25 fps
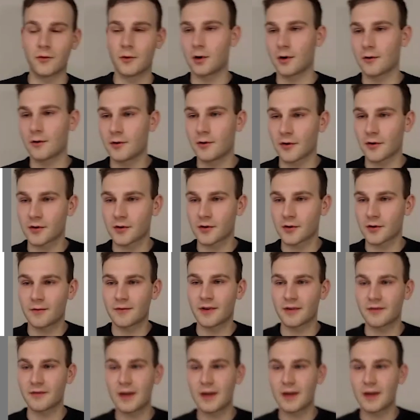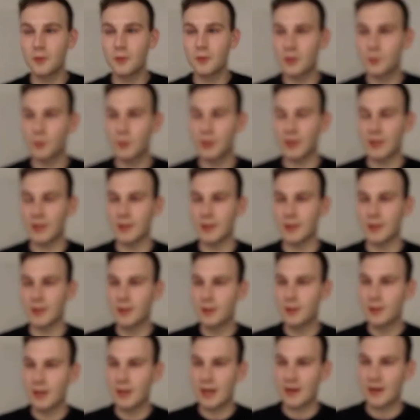For the top 500,
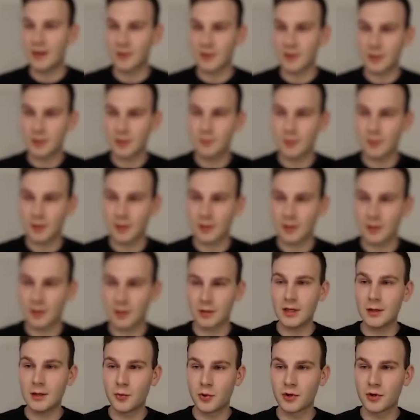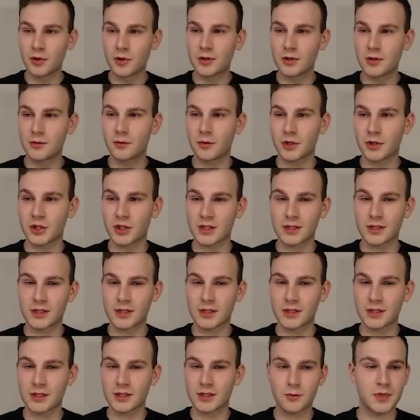we have an input which
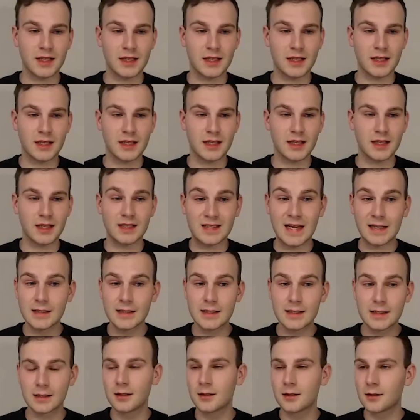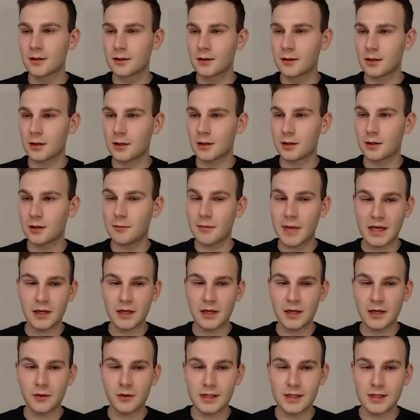is represented as a dense
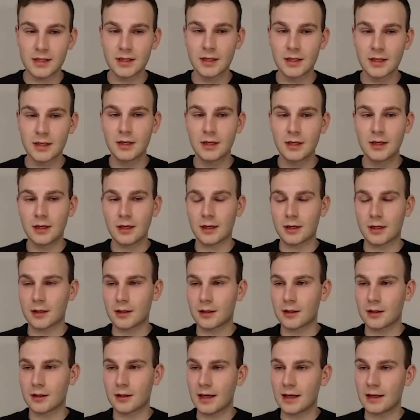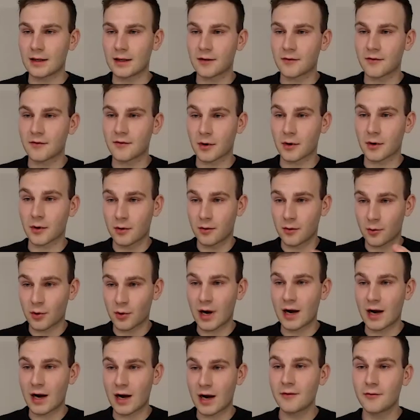matrix, and the
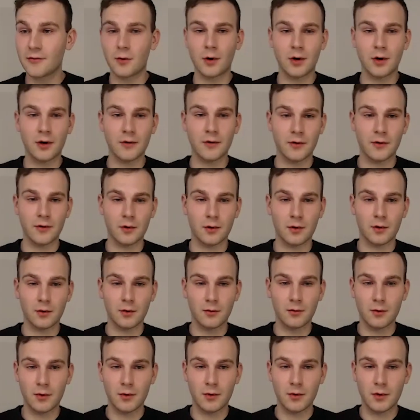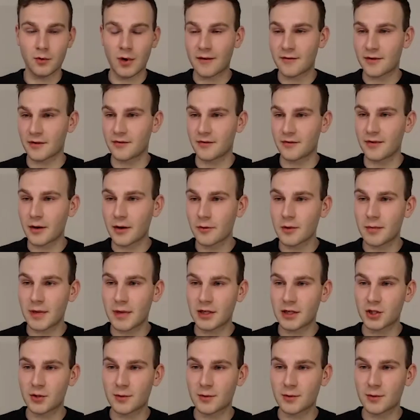graph for the
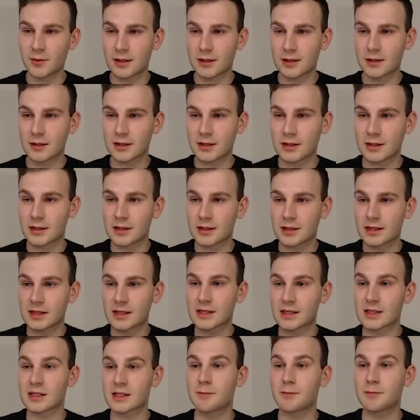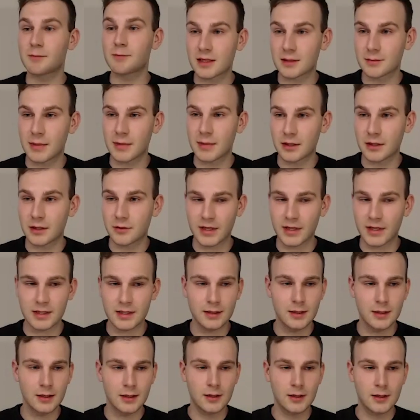Graph500 benchmark is a sparse
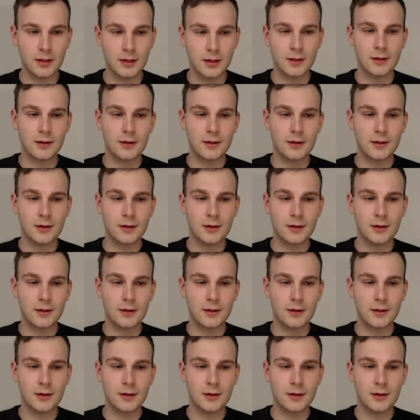matrix.